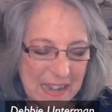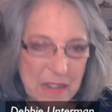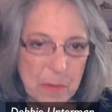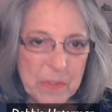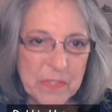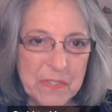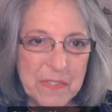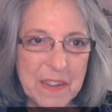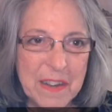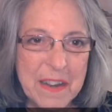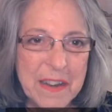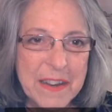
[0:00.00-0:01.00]
And he was,
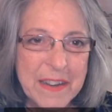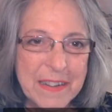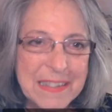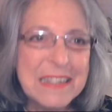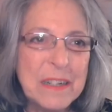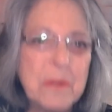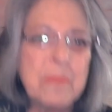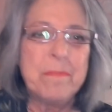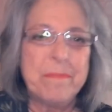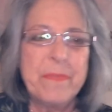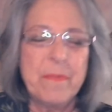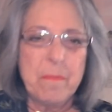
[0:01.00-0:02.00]
you know,